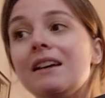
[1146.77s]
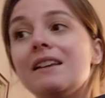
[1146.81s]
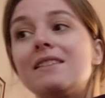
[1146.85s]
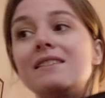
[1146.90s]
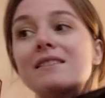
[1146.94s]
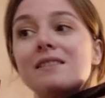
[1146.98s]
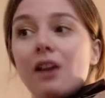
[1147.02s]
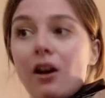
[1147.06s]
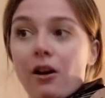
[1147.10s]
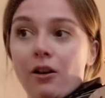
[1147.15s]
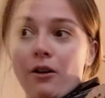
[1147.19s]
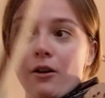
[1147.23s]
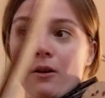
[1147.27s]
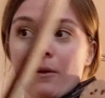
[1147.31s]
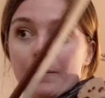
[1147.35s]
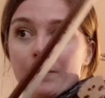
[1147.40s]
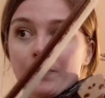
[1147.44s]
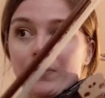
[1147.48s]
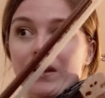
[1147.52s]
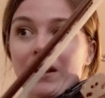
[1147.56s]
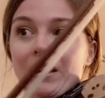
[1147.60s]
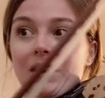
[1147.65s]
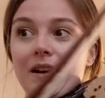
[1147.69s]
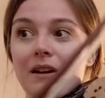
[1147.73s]
So
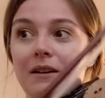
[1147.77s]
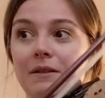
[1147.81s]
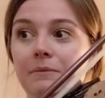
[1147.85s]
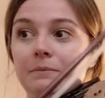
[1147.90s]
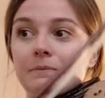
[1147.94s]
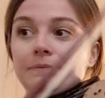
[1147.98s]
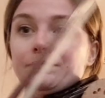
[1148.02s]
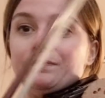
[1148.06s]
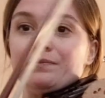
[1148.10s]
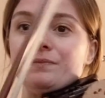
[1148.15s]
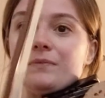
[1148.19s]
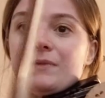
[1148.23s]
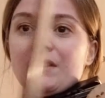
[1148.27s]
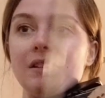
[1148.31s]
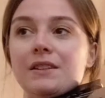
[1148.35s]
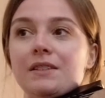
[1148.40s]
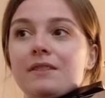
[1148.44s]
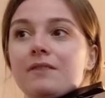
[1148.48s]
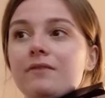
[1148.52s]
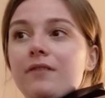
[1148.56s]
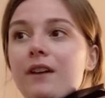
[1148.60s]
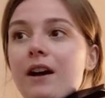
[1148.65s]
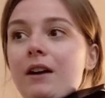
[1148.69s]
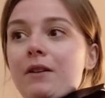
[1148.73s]

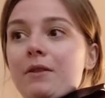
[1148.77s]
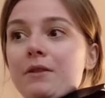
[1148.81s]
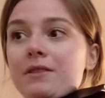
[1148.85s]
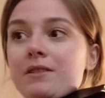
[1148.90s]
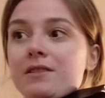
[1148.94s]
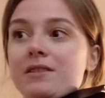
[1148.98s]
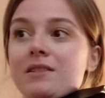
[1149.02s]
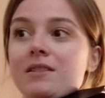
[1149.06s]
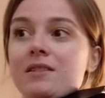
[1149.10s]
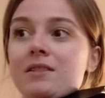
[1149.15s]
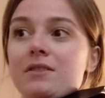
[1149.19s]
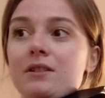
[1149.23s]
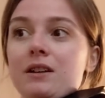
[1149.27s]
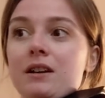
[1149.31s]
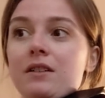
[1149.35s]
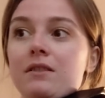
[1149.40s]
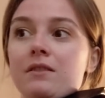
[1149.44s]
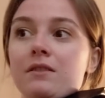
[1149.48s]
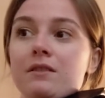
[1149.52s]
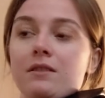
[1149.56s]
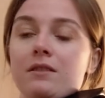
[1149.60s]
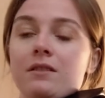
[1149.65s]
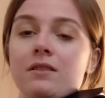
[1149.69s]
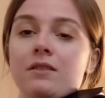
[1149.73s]
if I was to do
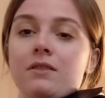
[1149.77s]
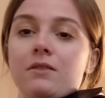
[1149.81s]
it